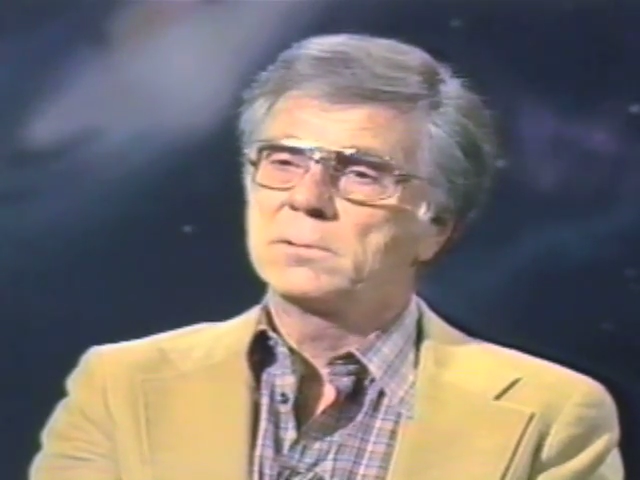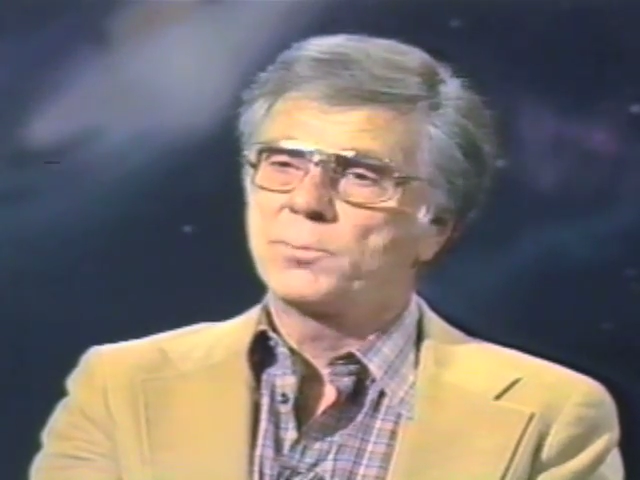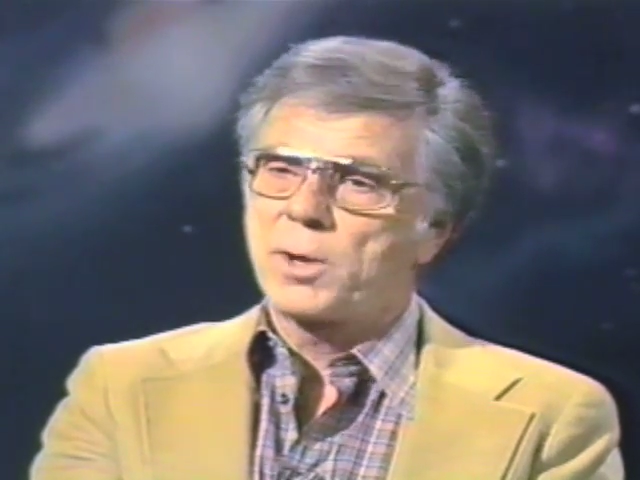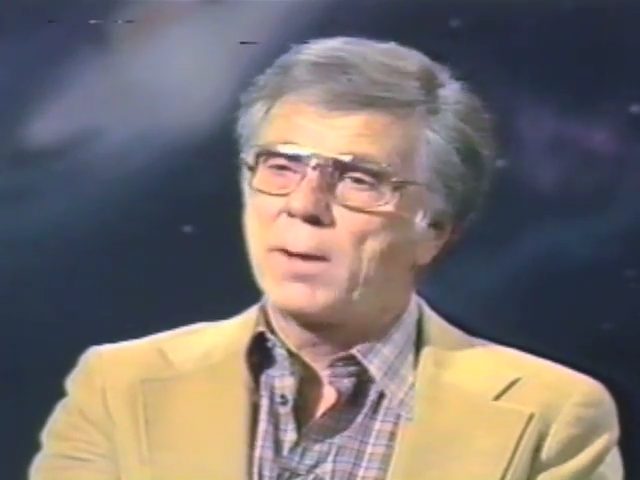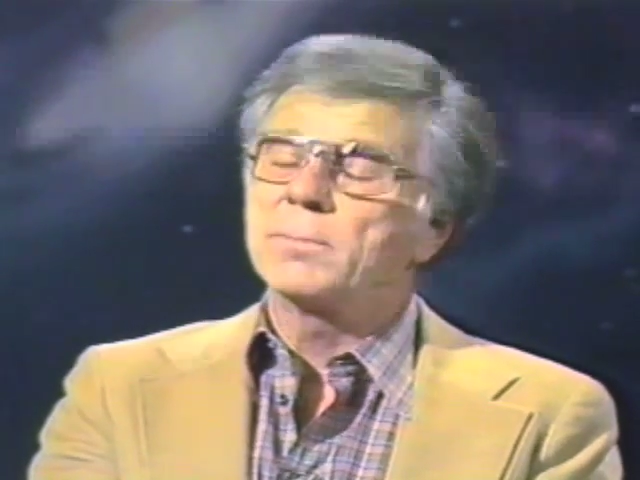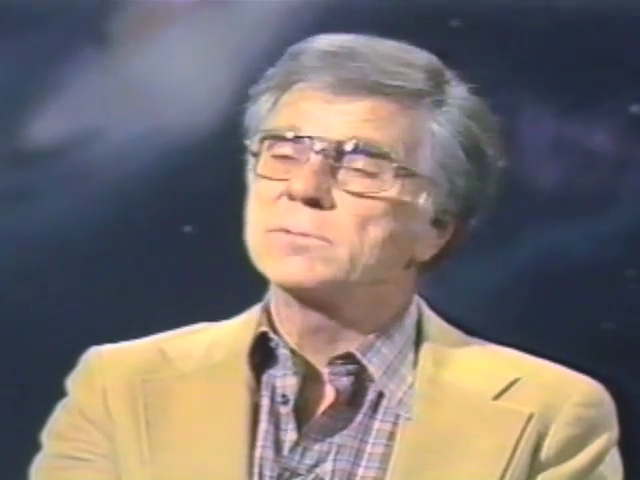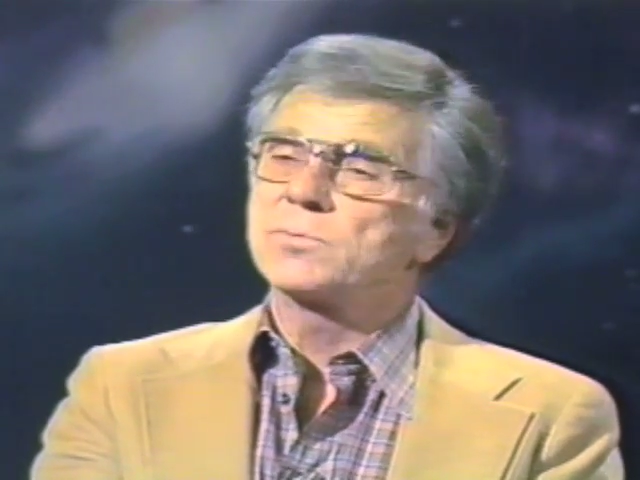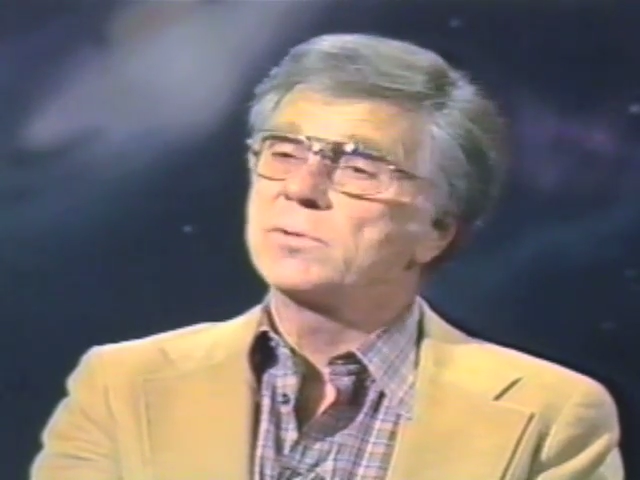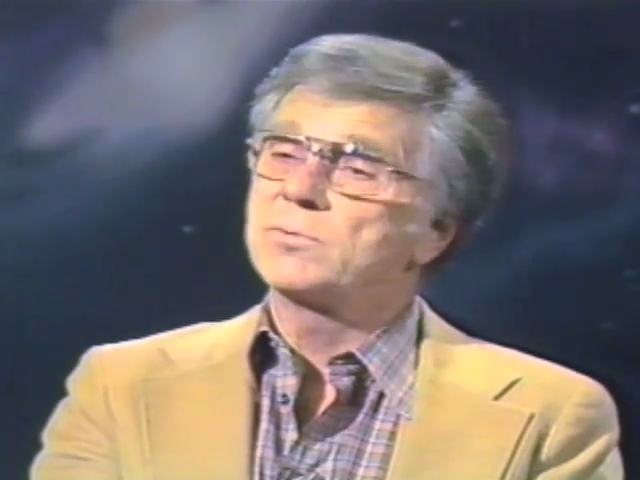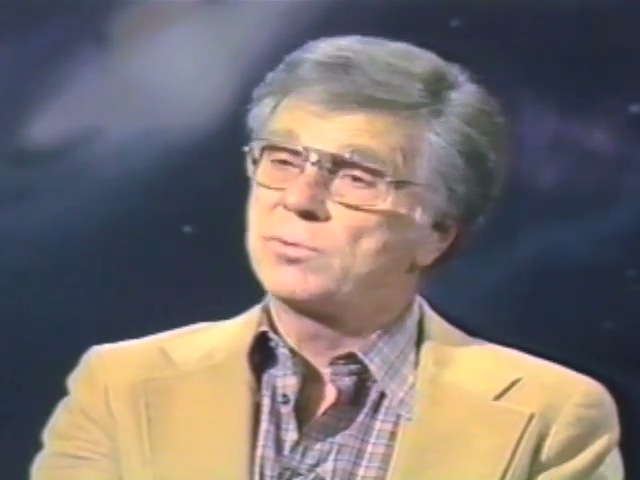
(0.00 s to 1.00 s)
the problems
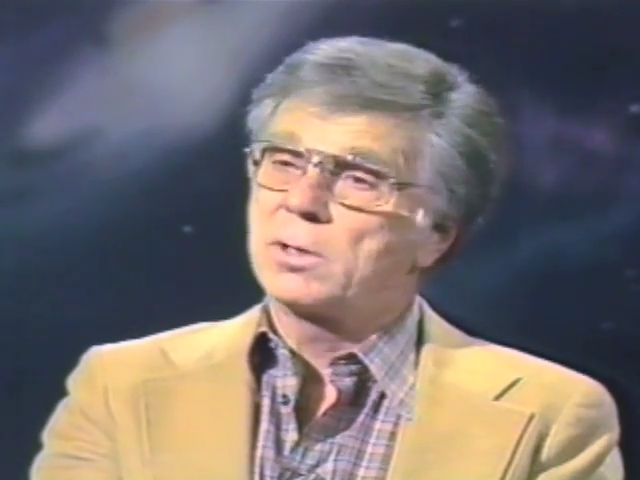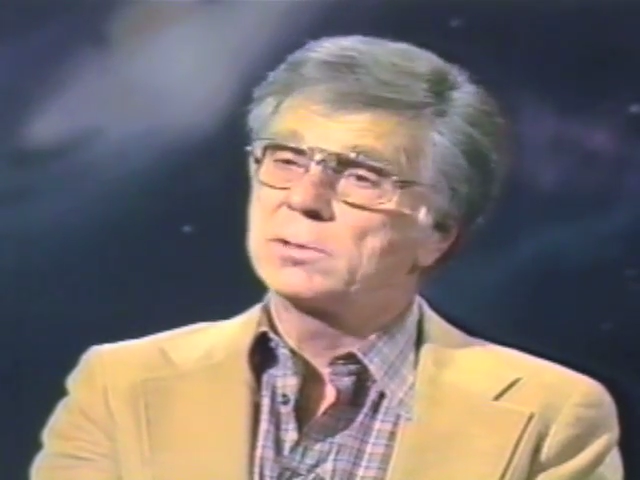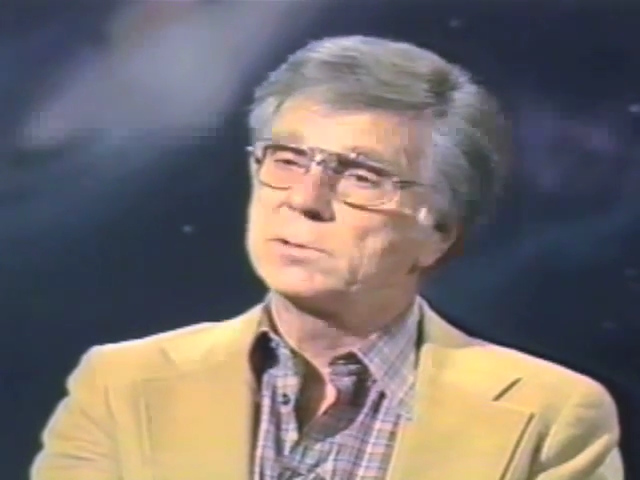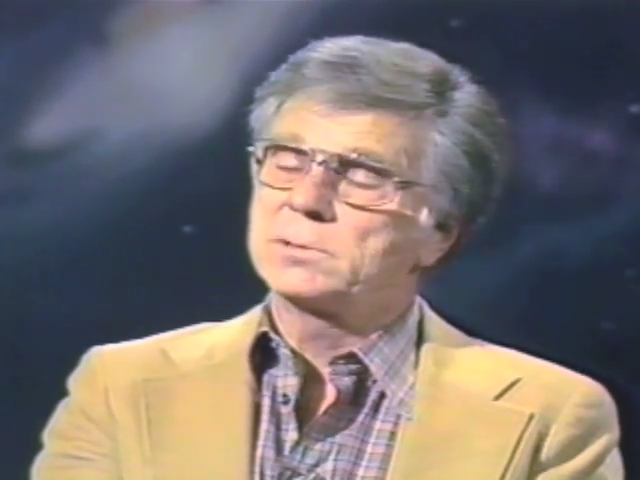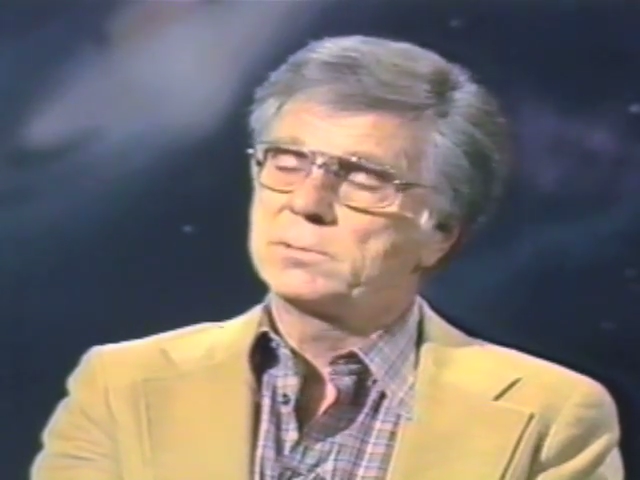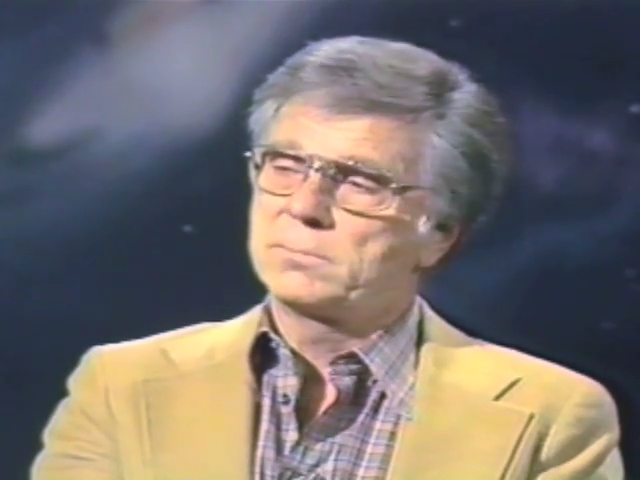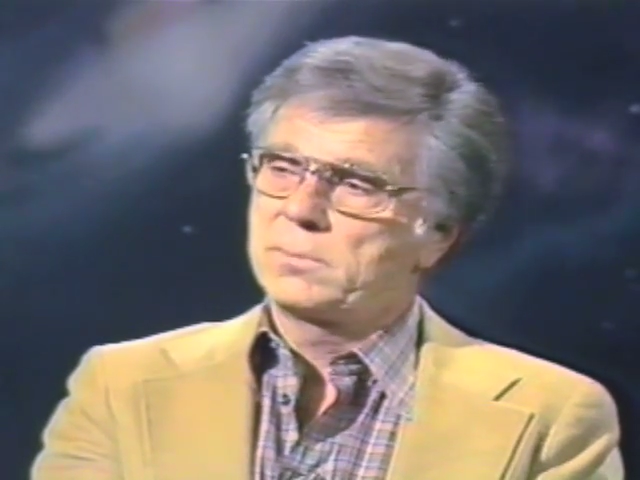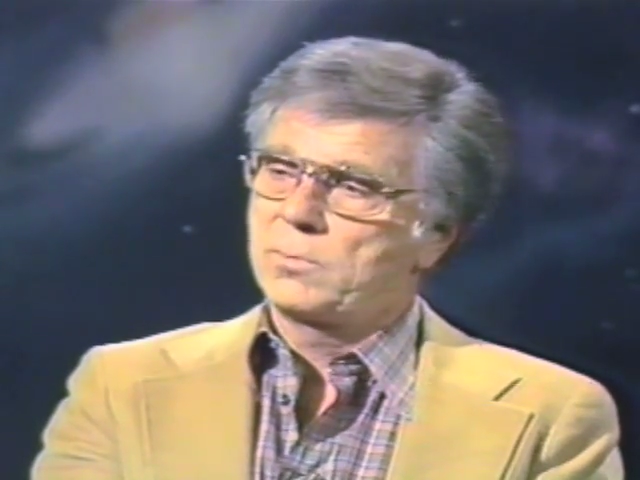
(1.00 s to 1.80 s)
with drugs and